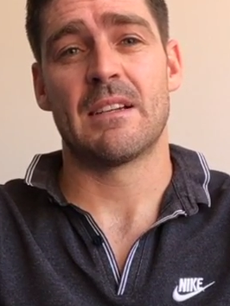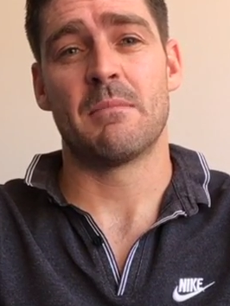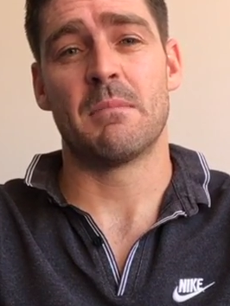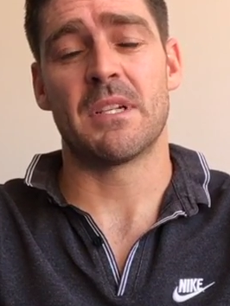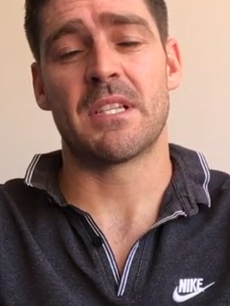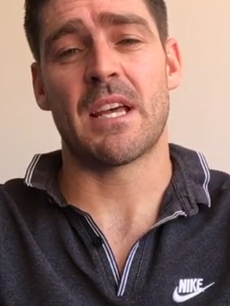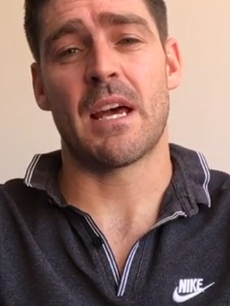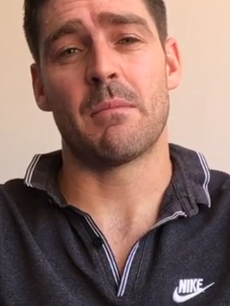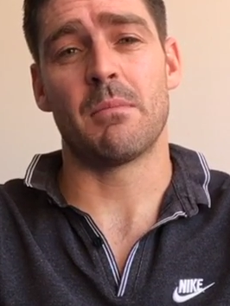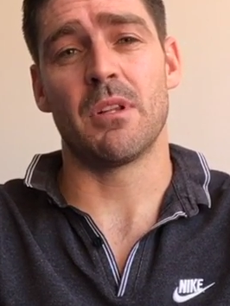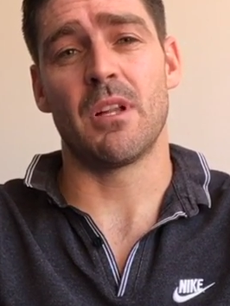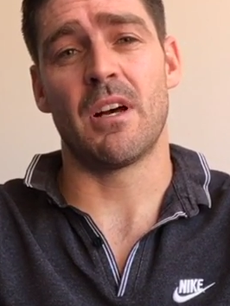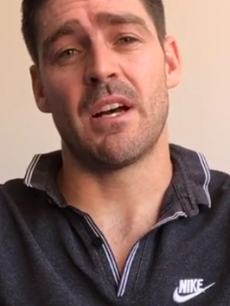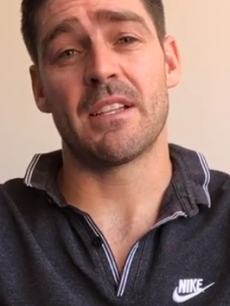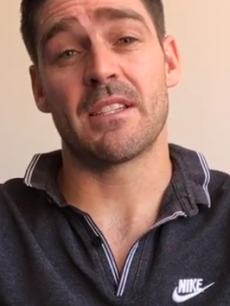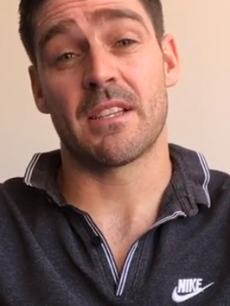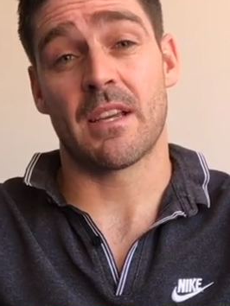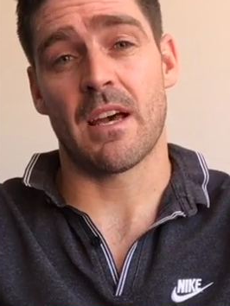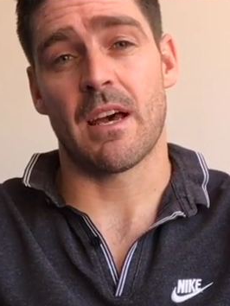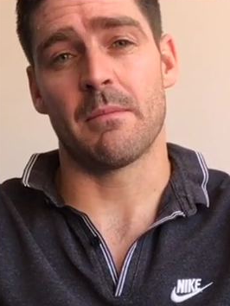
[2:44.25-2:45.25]

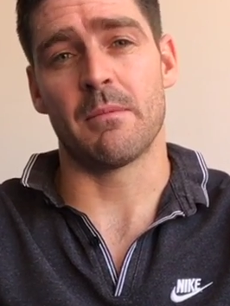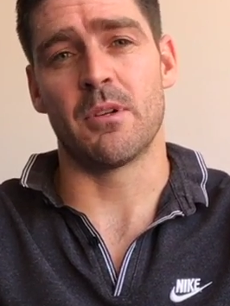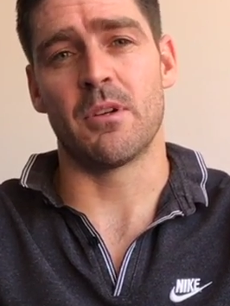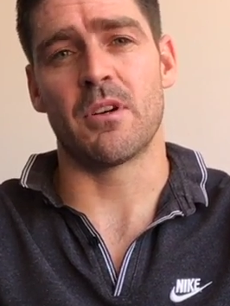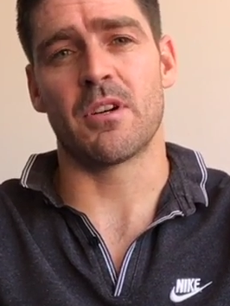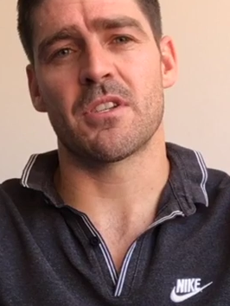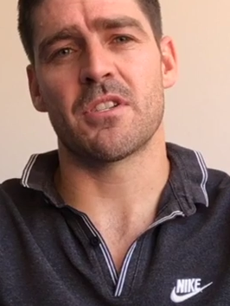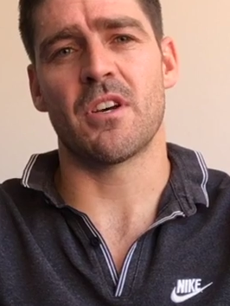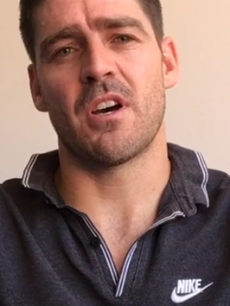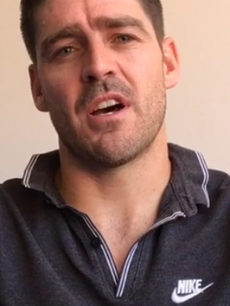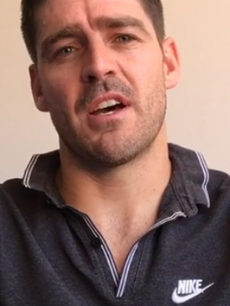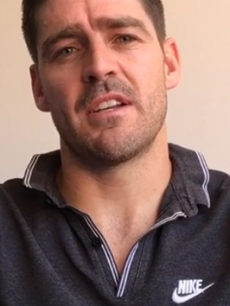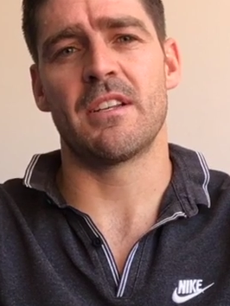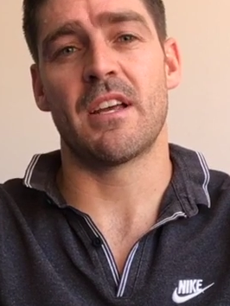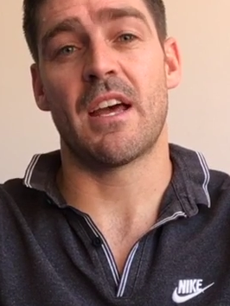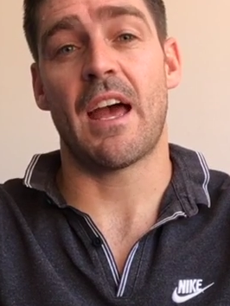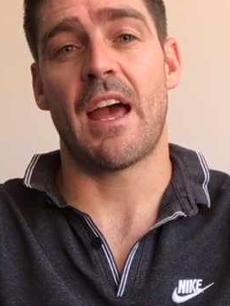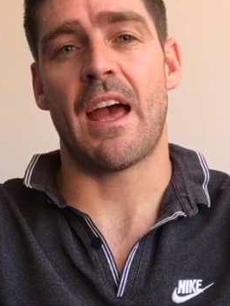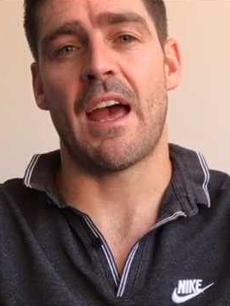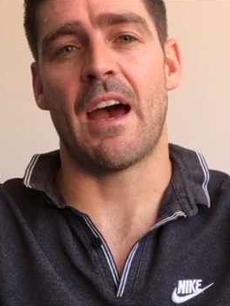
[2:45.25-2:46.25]
metabolites, carbon dioxide,
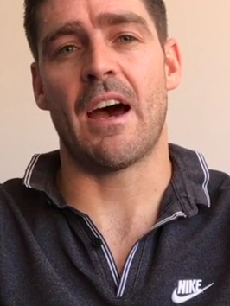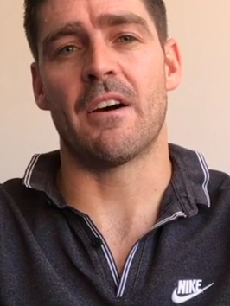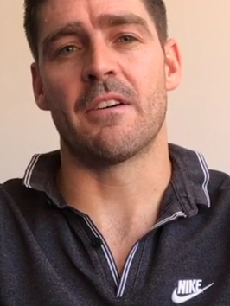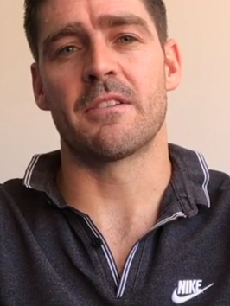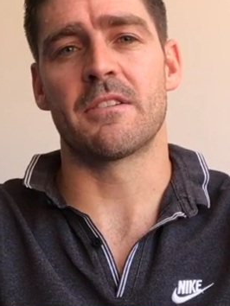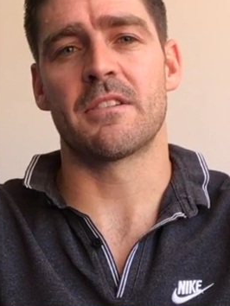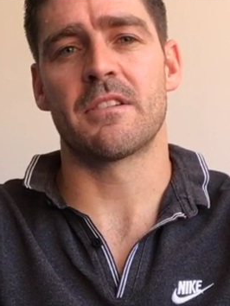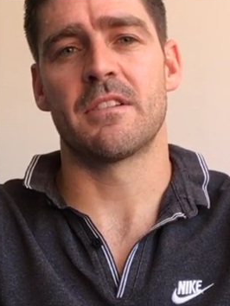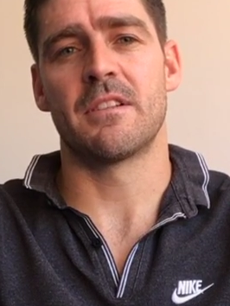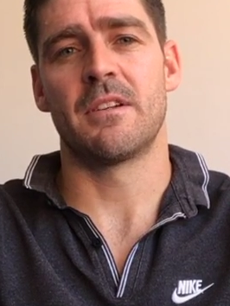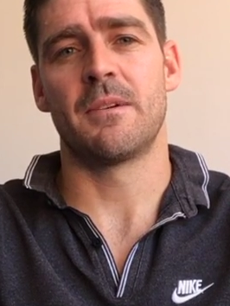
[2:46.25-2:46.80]
out.